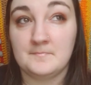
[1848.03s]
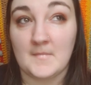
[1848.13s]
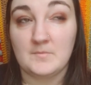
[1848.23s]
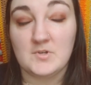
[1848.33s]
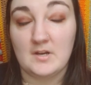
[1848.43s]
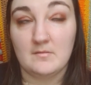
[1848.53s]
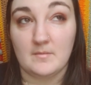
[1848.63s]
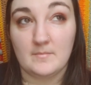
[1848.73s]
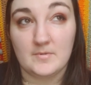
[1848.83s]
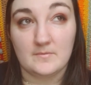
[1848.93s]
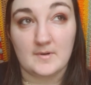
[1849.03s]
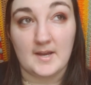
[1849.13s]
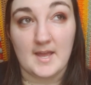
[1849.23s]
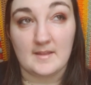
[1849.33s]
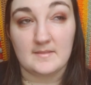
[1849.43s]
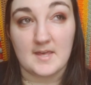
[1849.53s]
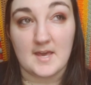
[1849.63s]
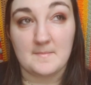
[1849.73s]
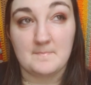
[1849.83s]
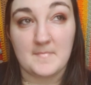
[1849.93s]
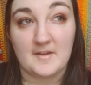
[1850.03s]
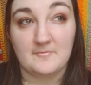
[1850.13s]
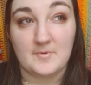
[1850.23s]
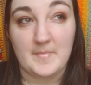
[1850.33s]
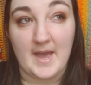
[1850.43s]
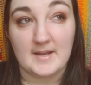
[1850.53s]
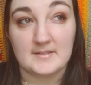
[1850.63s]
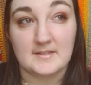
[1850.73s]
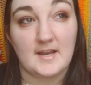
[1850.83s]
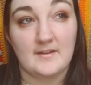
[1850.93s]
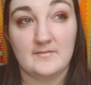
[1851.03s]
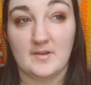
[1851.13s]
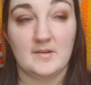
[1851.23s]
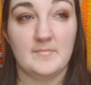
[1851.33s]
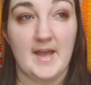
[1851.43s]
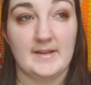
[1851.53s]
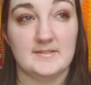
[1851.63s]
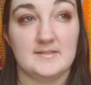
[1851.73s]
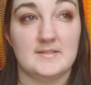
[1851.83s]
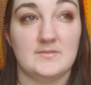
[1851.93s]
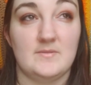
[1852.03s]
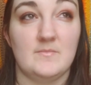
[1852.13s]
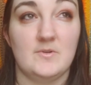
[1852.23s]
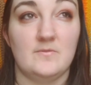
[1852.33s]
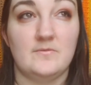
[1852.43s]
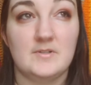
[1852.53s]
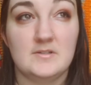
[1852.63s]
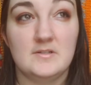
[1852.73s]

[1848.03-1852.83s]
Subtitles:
I'm trying to remember where I had that. We packed it. I haven't unpacked it since we moved.